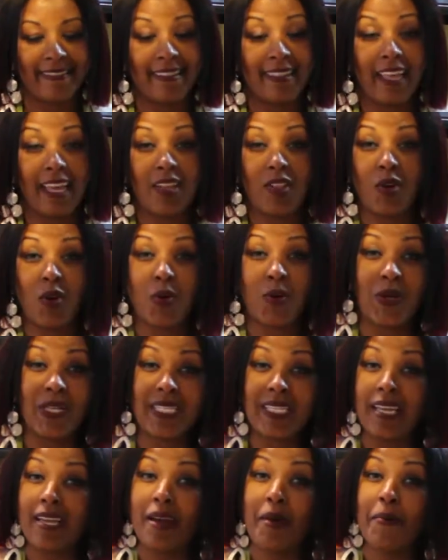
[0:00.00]
they look once
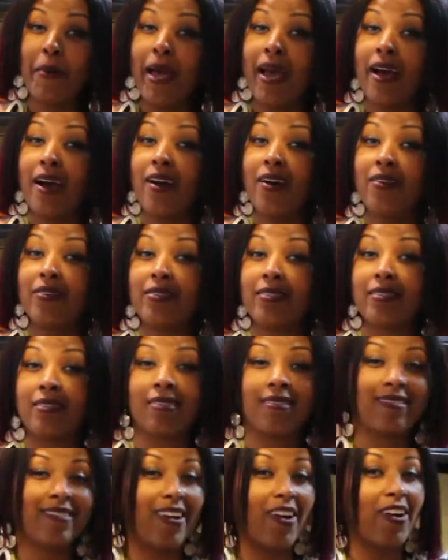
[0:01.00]
they come out.
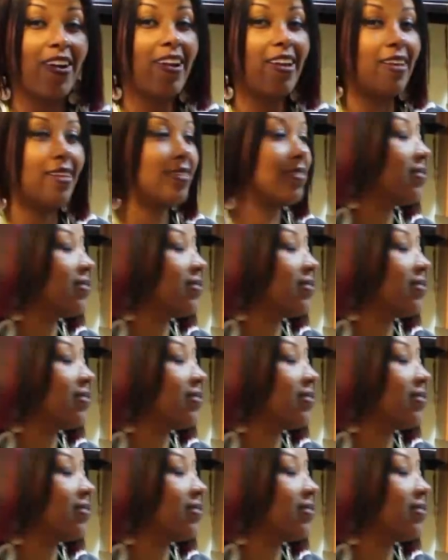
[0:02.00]
Alright.